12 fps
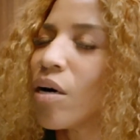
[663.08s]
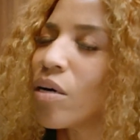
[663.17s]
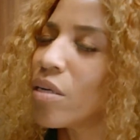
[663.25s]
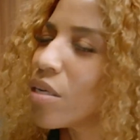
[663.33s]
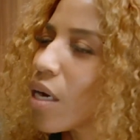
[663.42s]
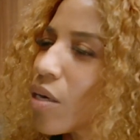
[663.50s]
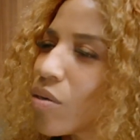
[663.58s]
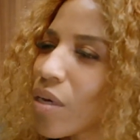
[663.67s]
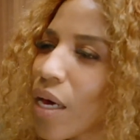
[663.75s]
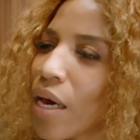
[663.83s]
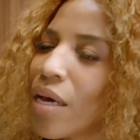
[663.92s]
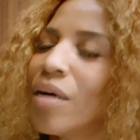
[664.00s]
well, you're not
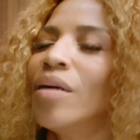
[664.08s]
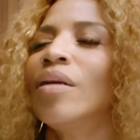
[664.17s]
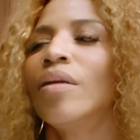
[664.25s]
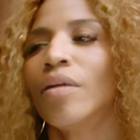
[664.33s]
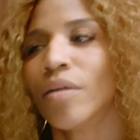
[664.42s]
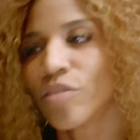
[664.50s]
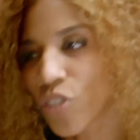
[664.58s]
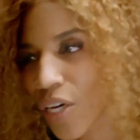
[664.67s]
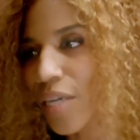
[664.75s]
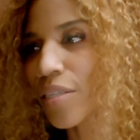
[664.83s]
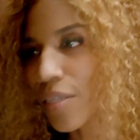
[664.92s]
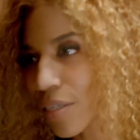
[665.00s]
okay.
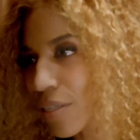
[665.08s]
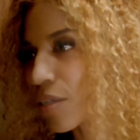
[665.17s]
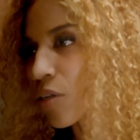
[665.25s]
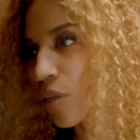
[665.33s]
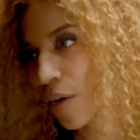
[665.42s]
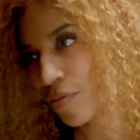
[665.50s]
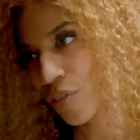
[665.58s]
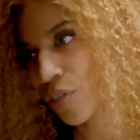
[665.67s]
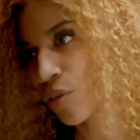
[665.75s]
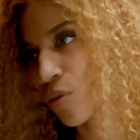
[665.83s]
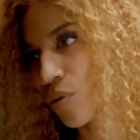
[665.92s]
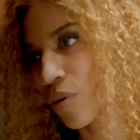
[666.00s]
Cheslie still loves
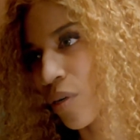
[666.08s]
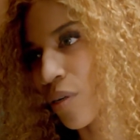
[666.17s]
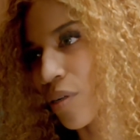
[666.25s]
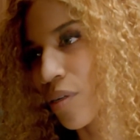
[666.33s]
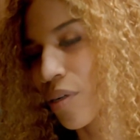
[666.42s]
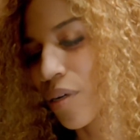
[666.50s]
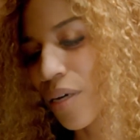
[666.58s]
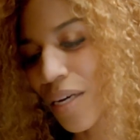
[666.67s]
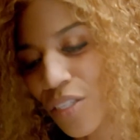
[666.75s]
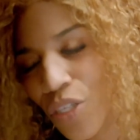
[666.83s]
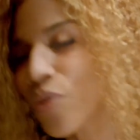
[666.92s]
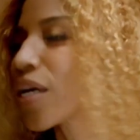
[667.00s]
you.
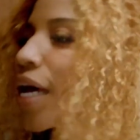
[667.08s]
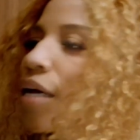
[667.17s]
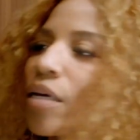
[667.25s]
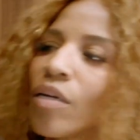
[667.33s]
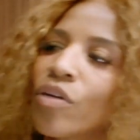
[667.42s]
It's okay to